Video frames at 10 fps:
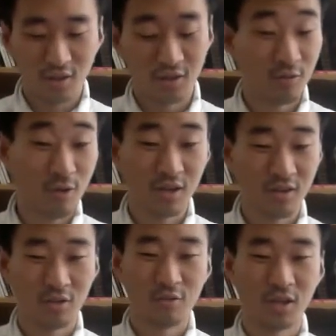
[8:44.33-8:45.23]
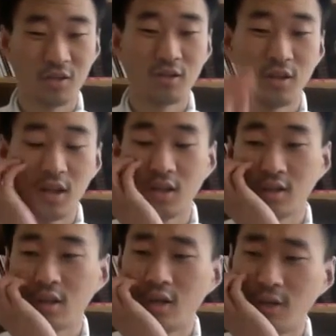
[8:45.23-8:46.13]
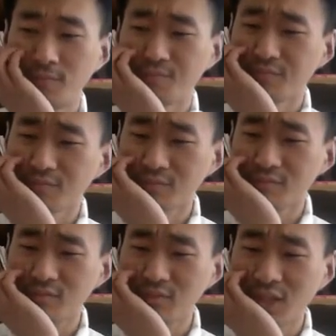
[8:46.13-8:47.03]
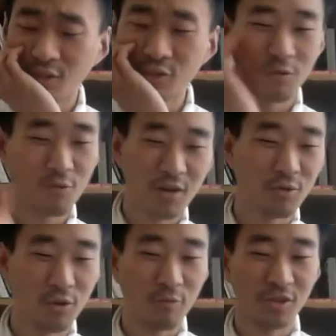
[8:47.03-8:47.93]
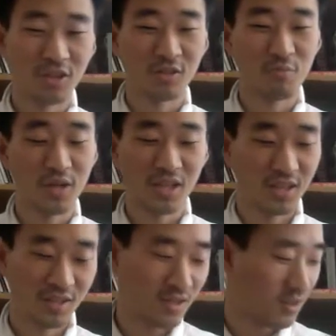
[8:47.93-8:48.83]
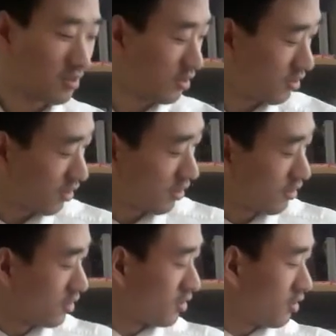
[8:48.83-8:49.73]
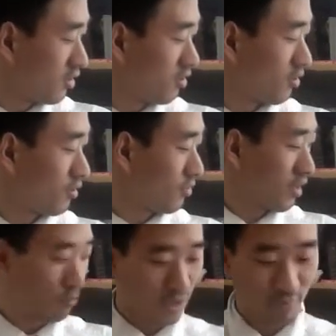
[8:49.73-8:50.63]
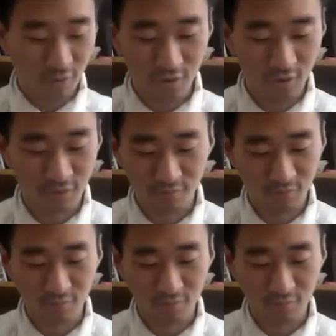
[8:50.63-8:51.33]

it's quite a situation, and um, I don't know where I'm going with this, but it, it's it's it's a you know if you ever